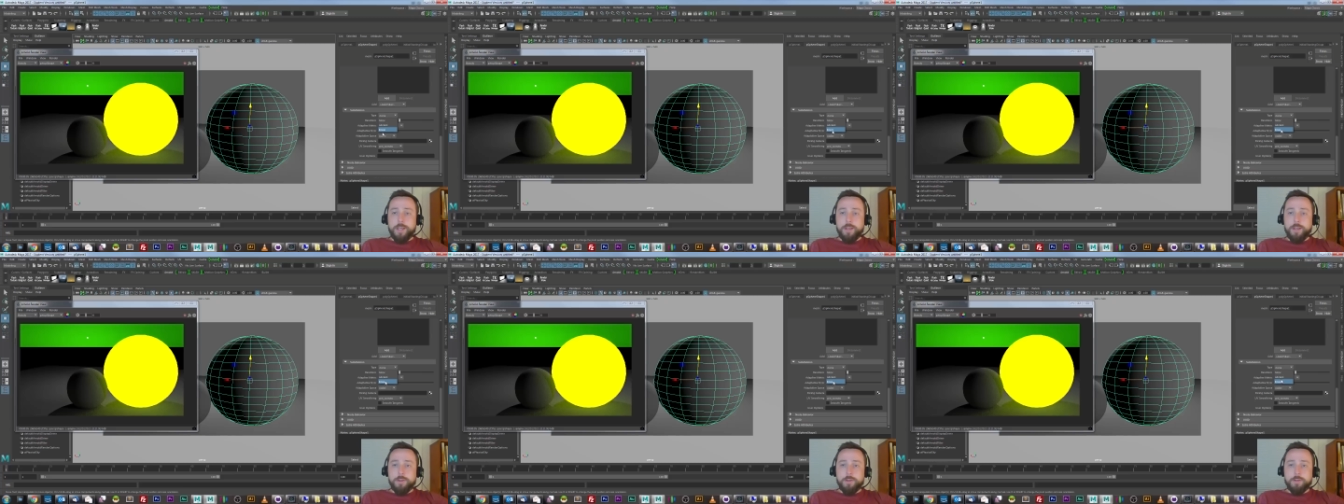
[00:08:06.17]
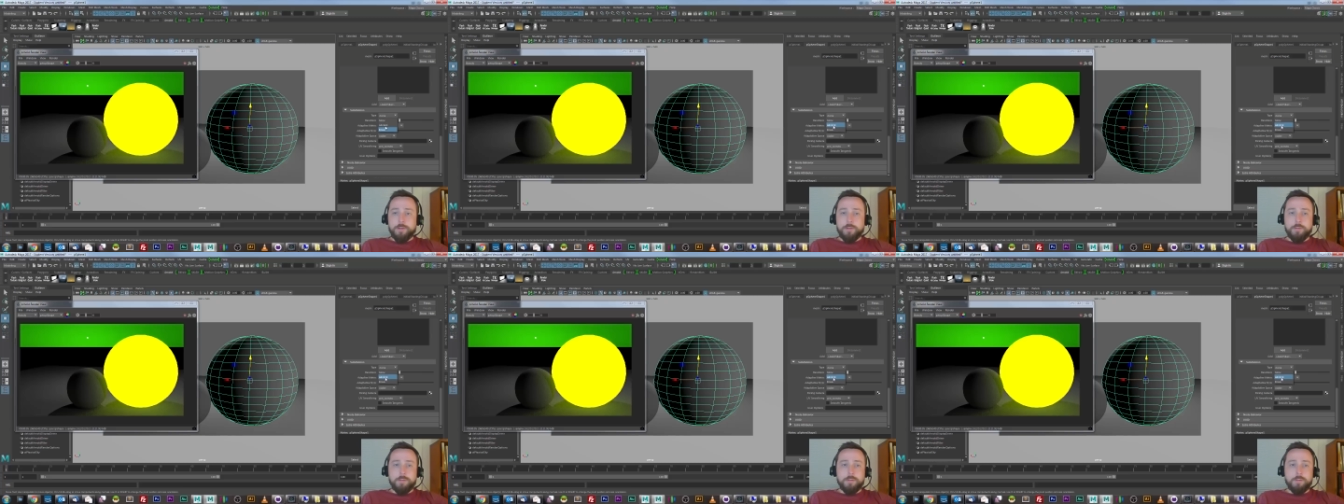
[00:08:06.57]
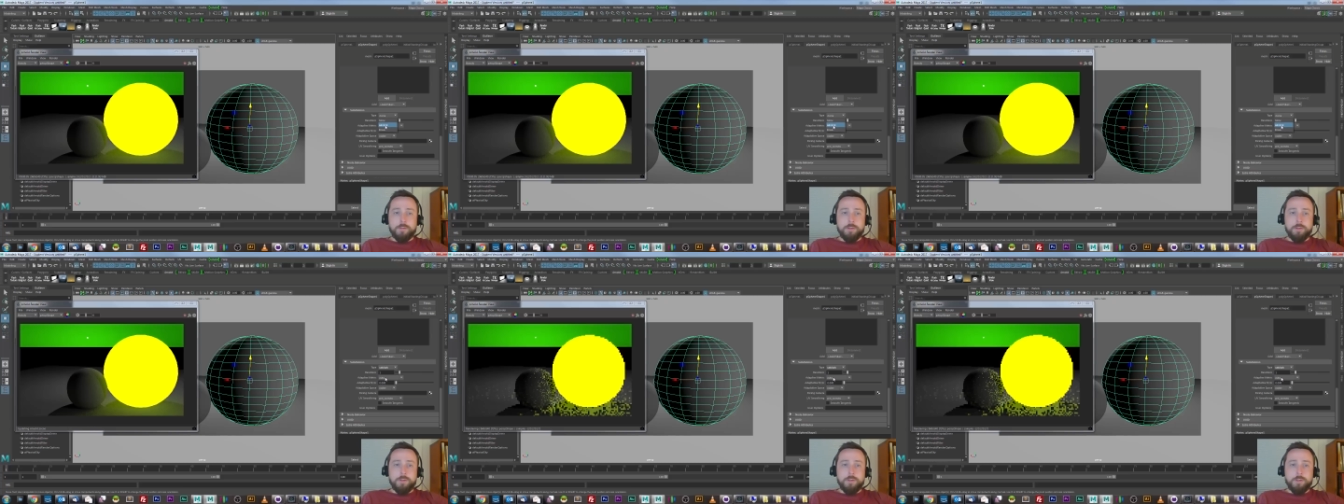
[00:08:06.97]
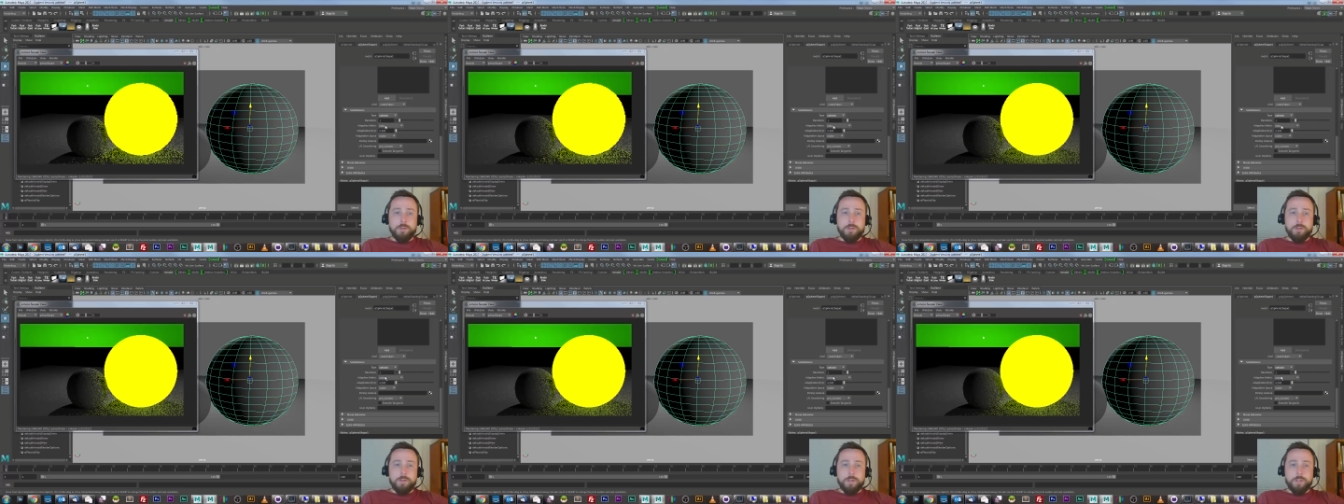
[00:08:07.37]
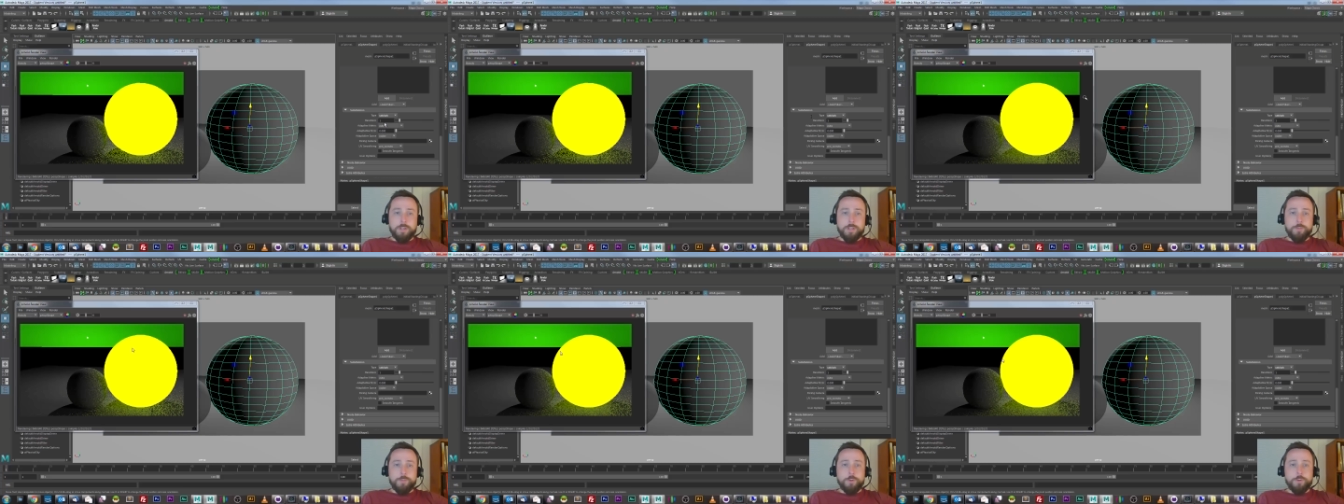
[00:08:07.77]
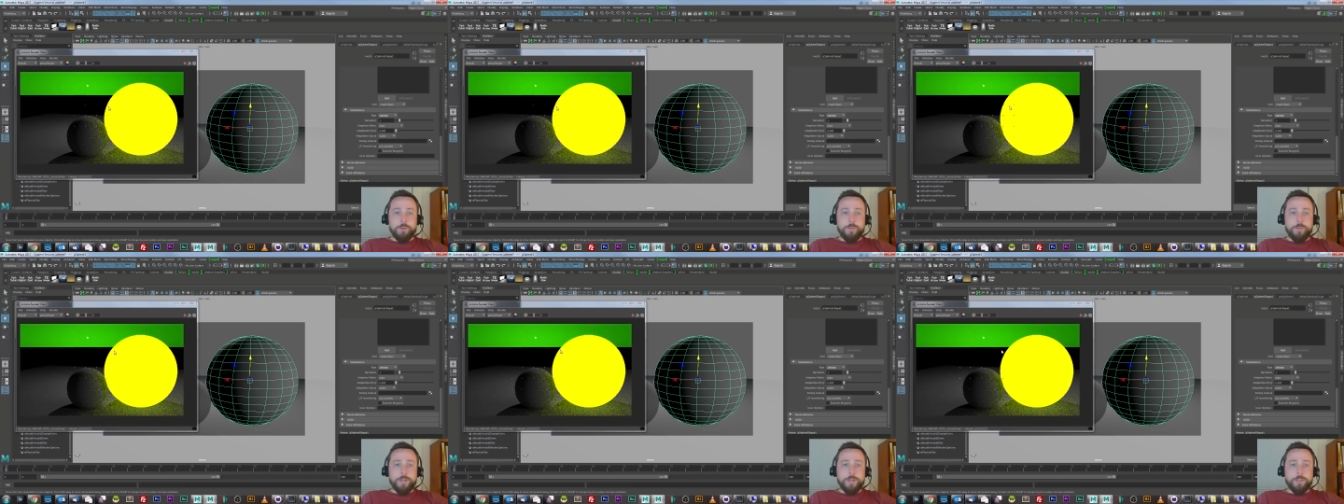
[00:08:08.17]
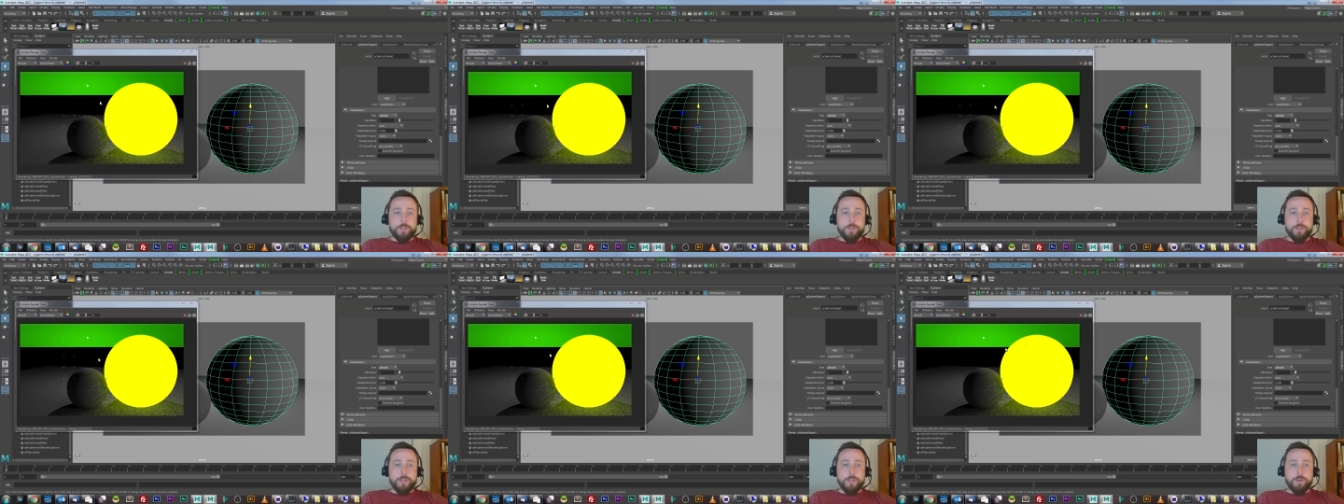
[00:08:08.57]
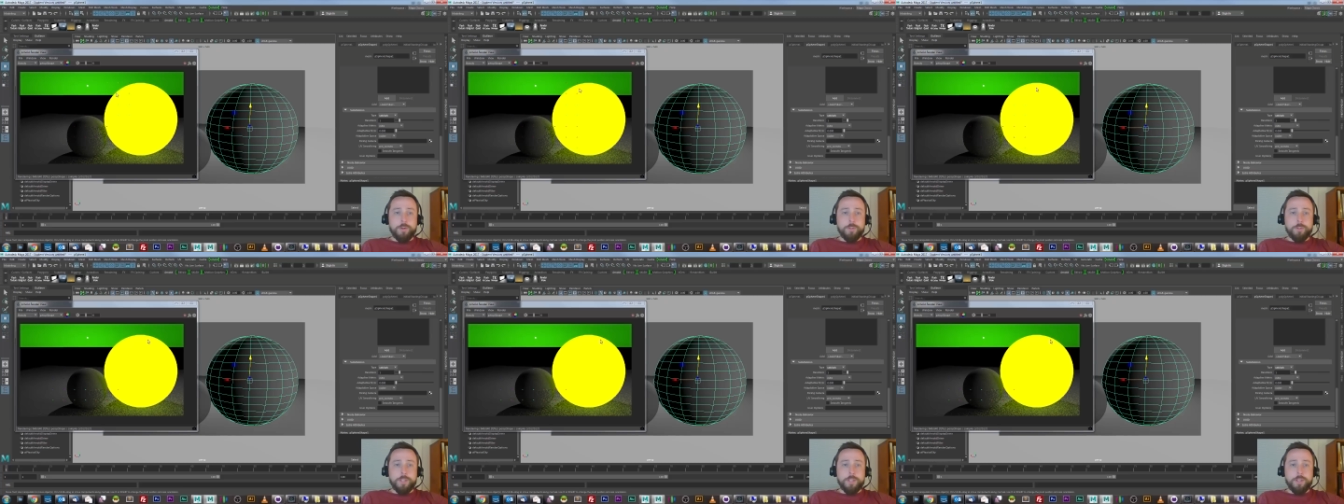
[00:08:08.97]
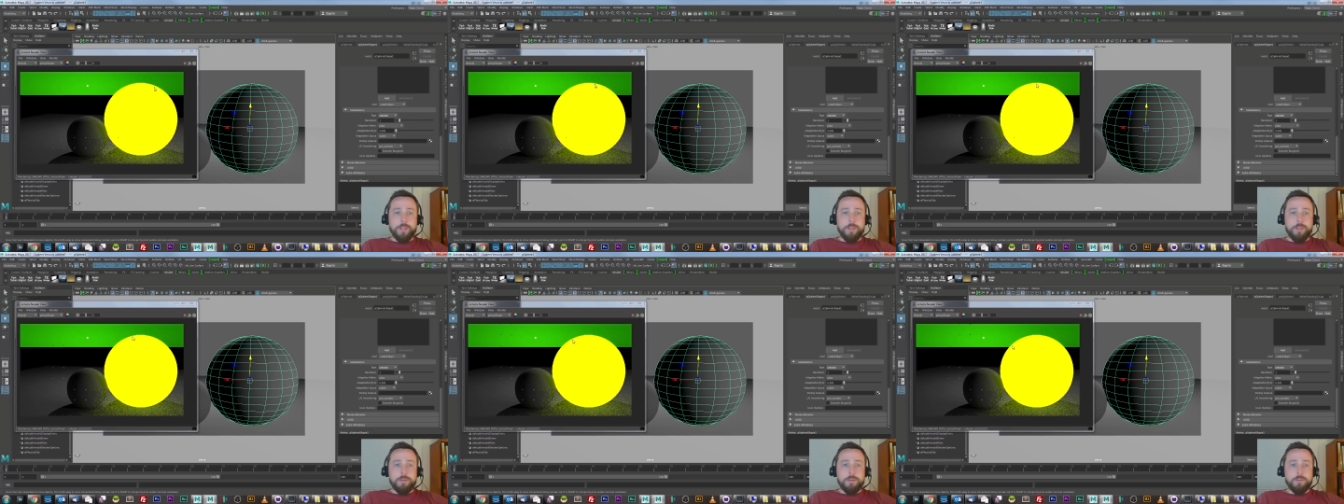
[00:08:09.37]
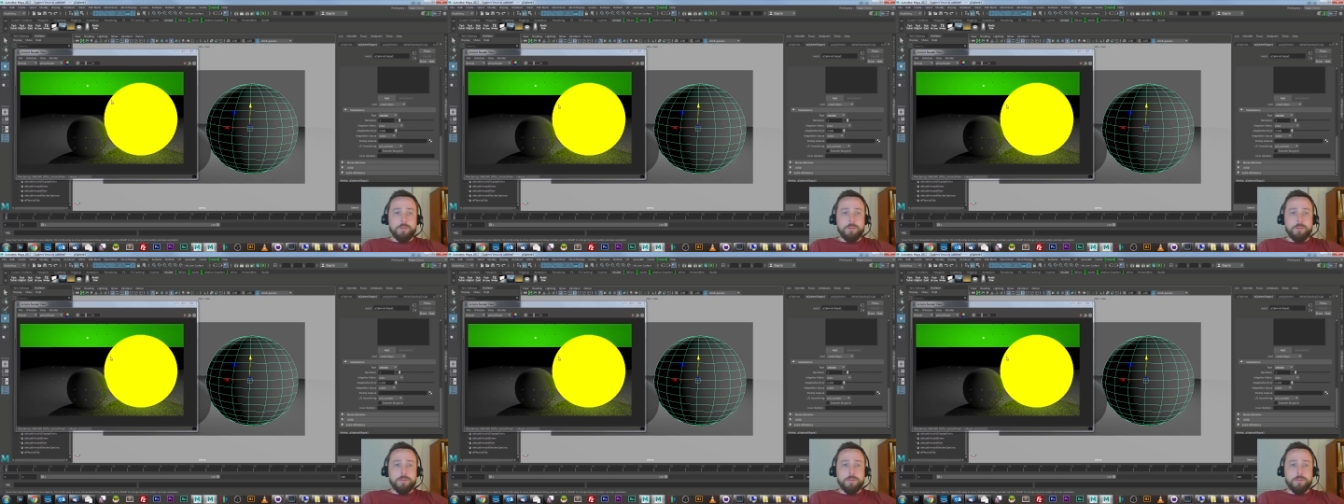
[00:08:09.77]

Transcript: to get a smoothed mesh so that I don't see